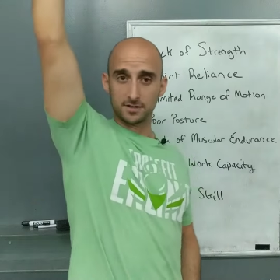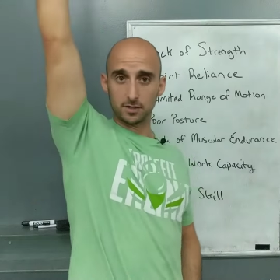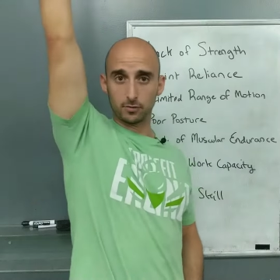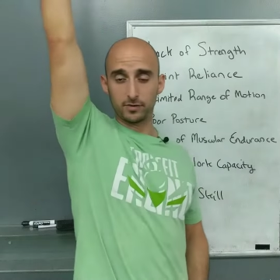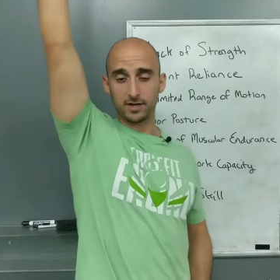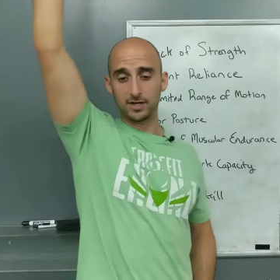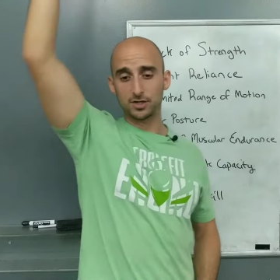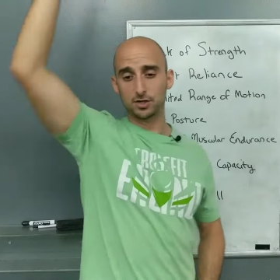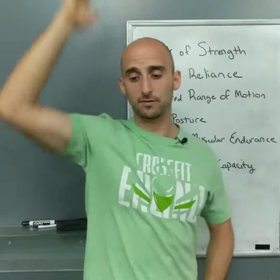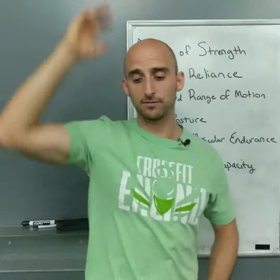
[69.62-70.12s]
to
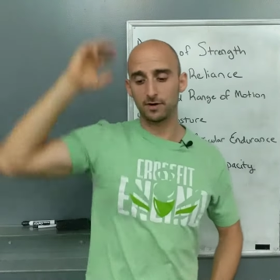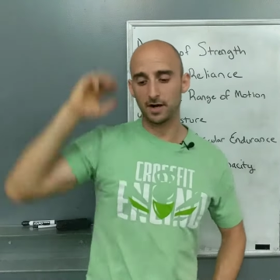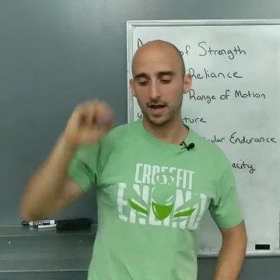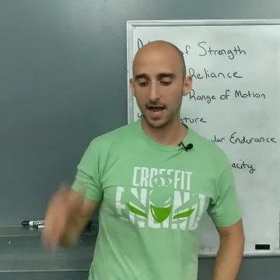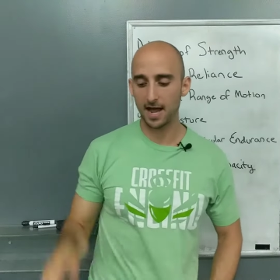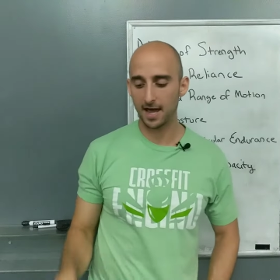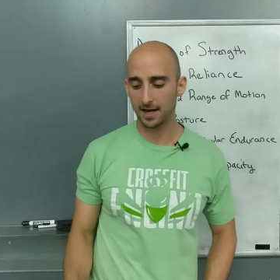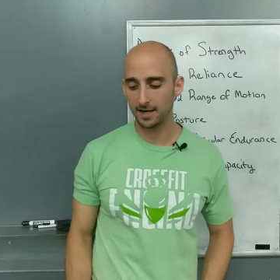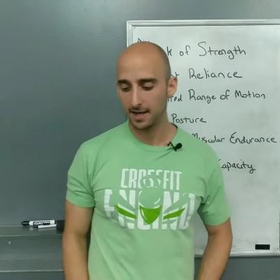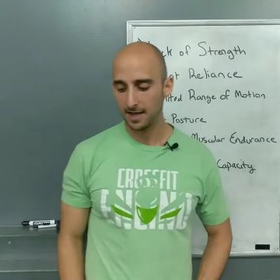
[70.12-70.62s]
reach
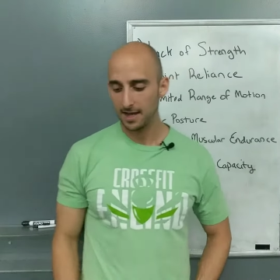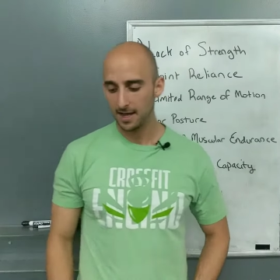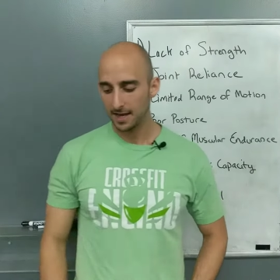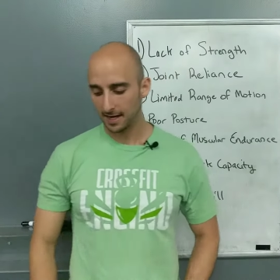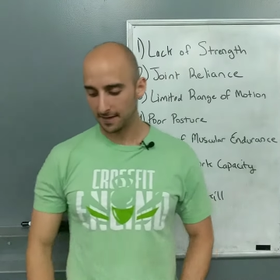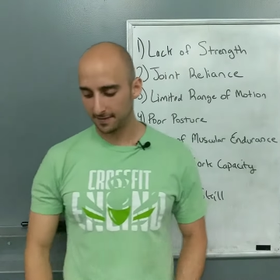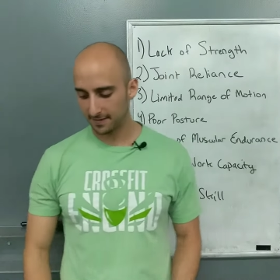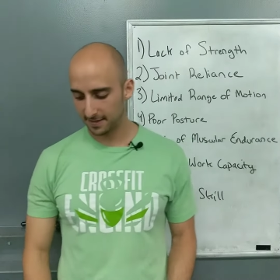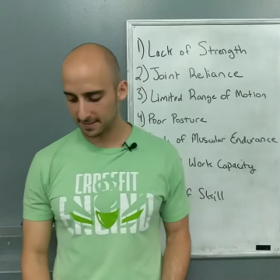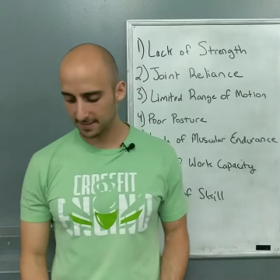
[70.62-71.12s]
overhead.
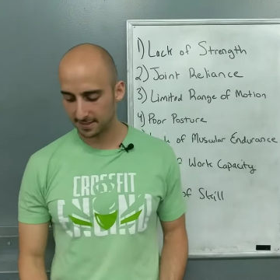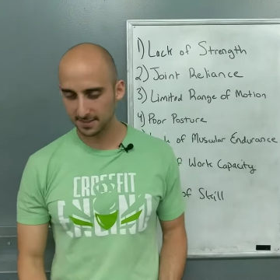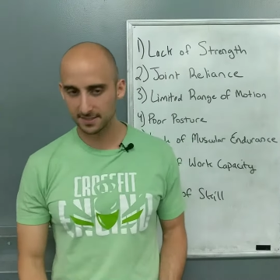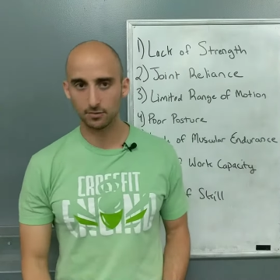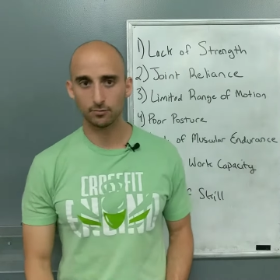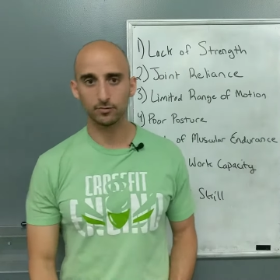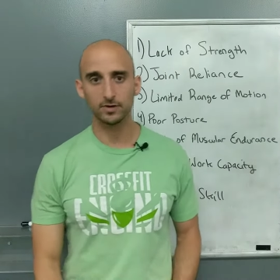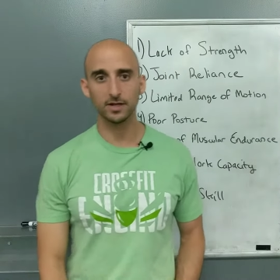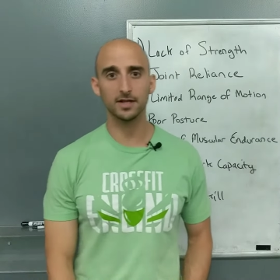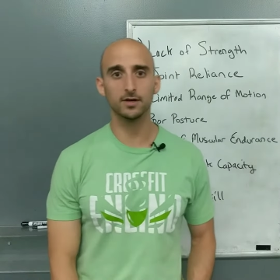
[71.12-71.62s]
And this is
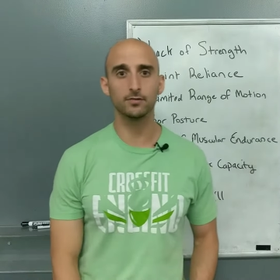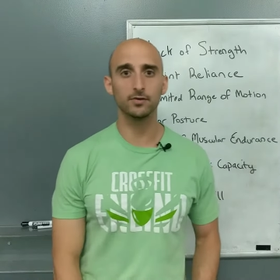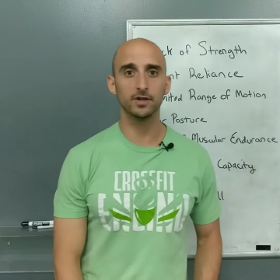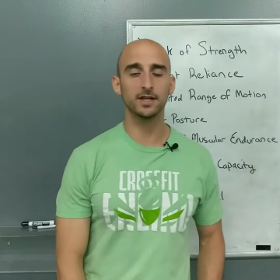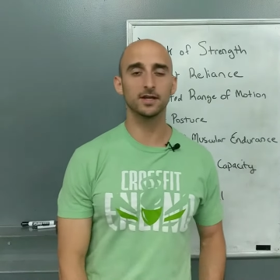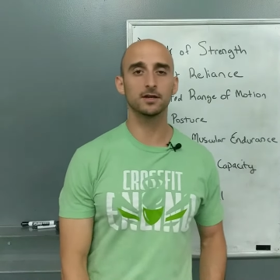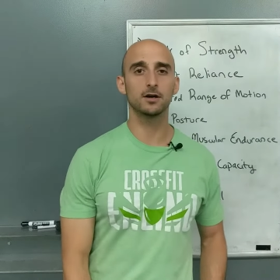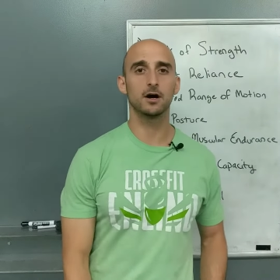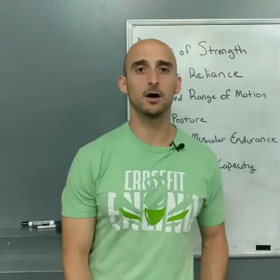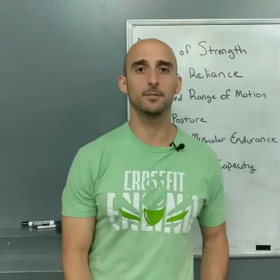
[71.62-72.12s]
a really,
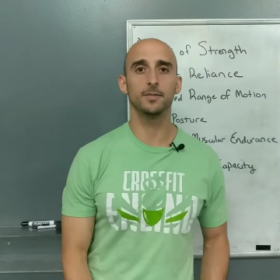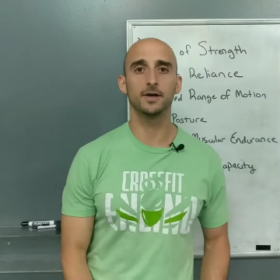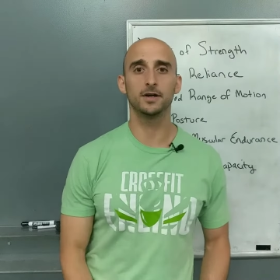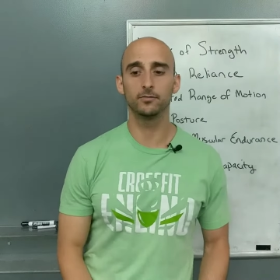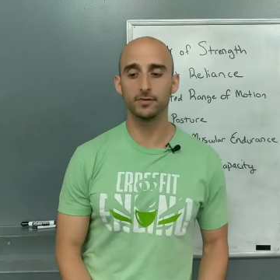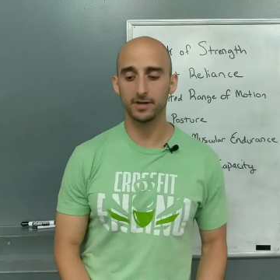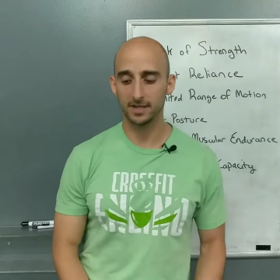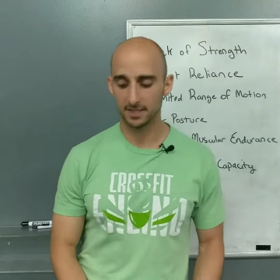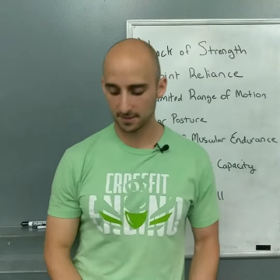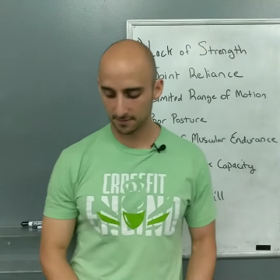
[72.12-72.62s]
really common
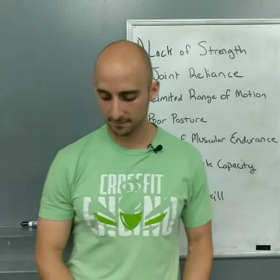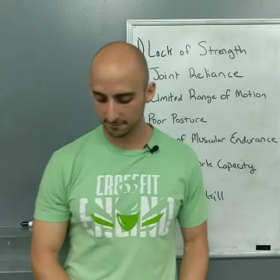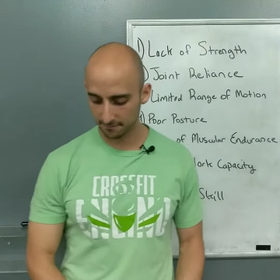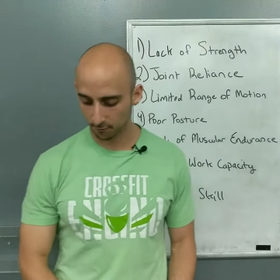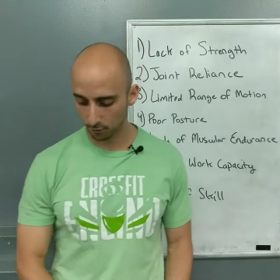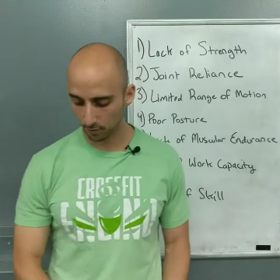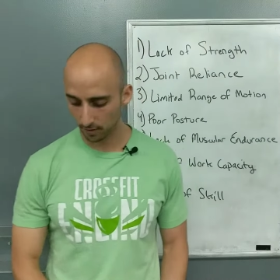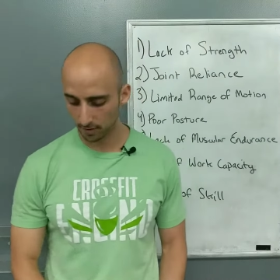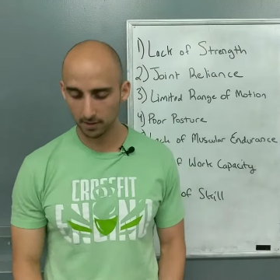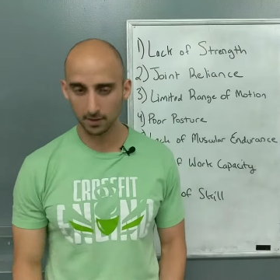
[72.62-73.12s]
reason
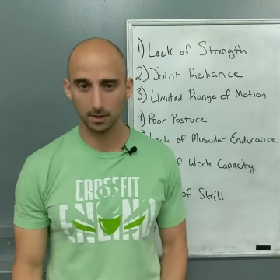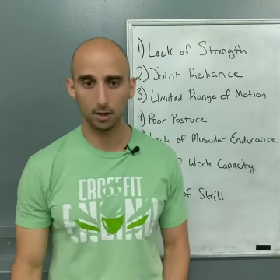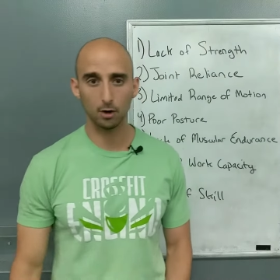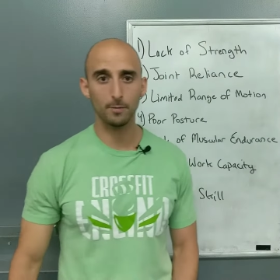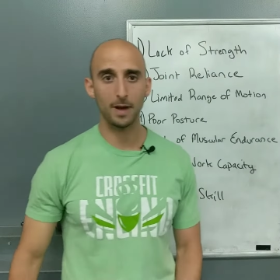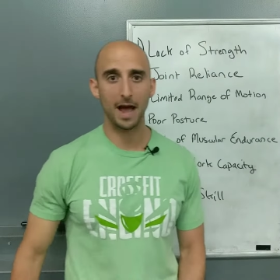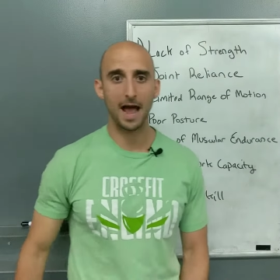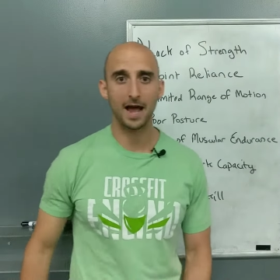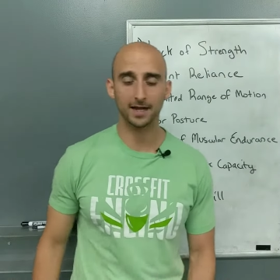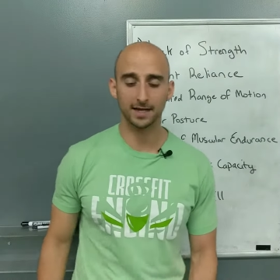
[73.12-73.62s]
for low
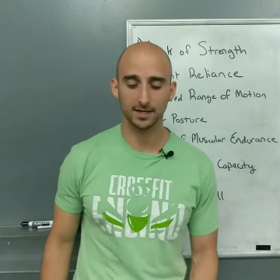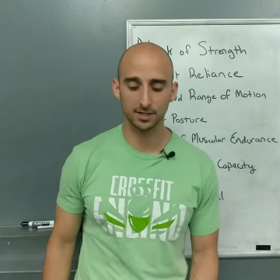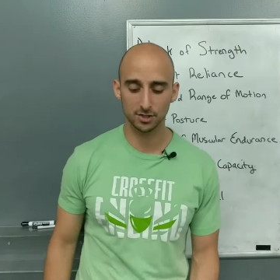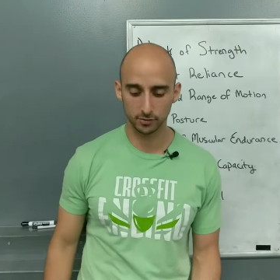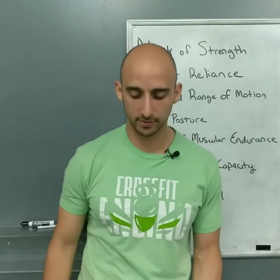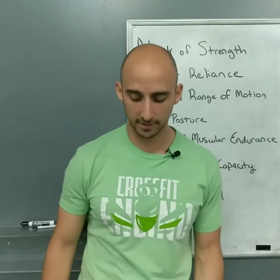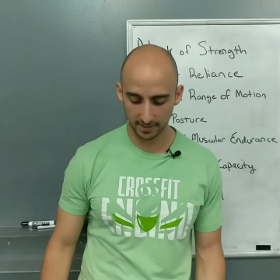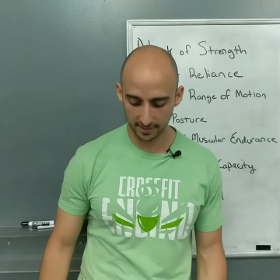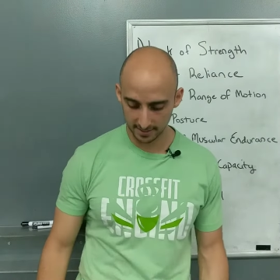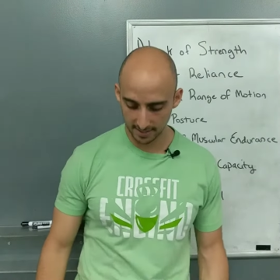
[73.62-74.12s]
back
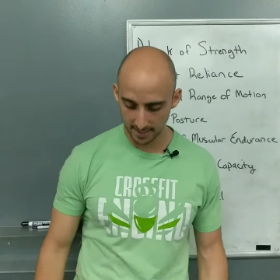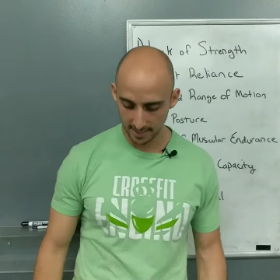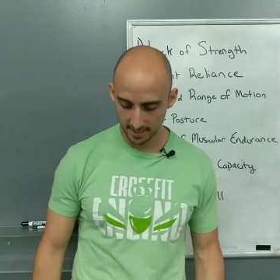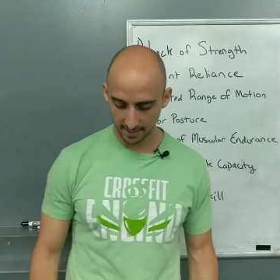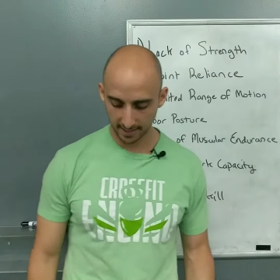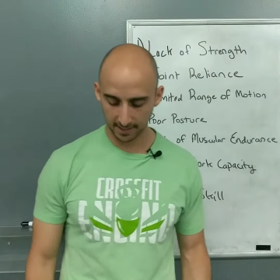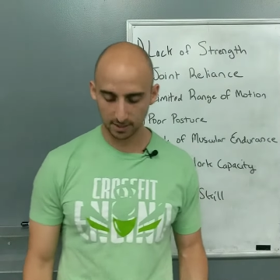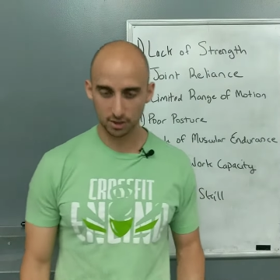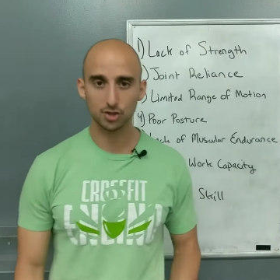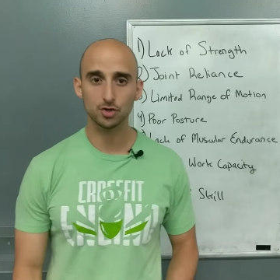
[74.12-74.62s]
injuries
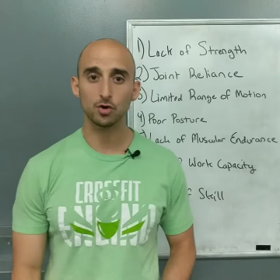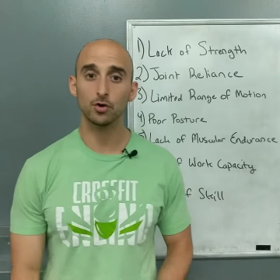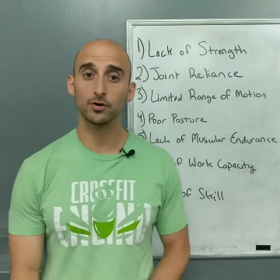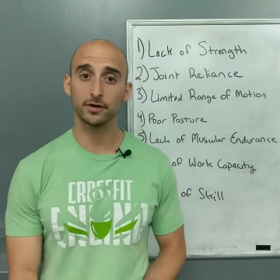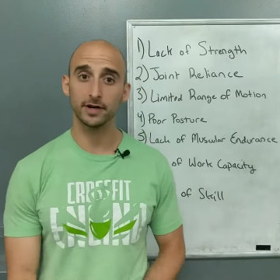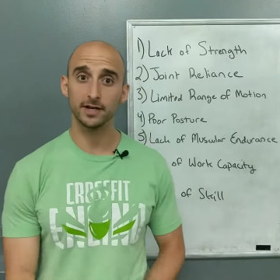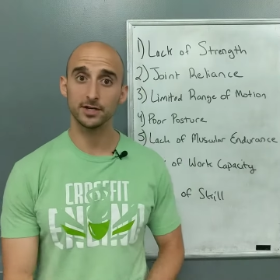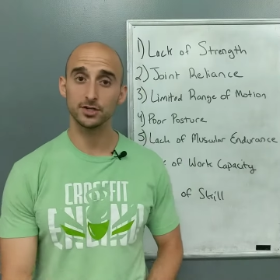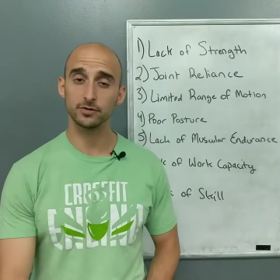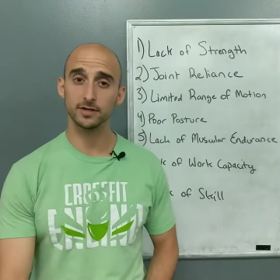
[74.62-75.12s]
and
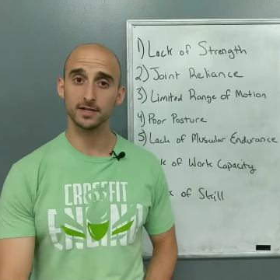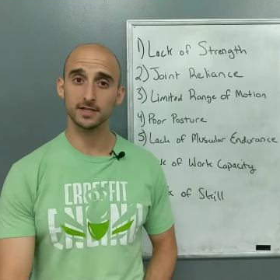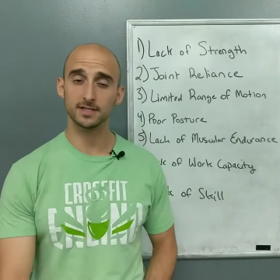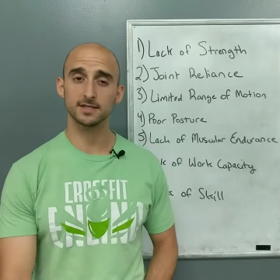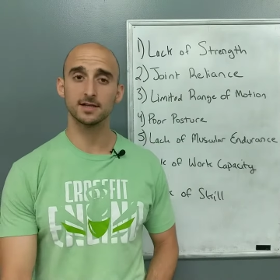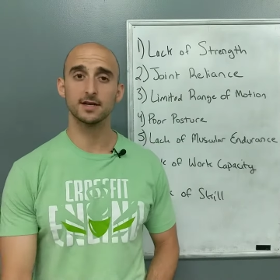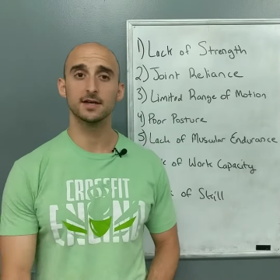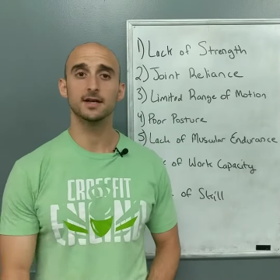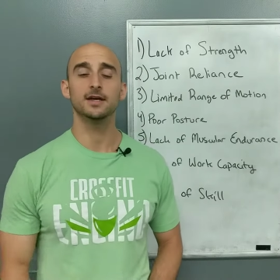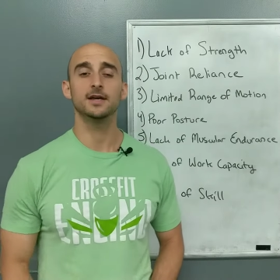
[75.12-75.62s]
shoulder
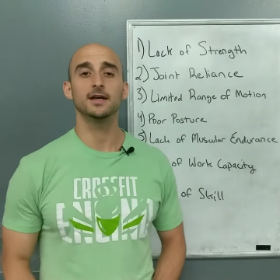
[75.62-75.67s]
injuries.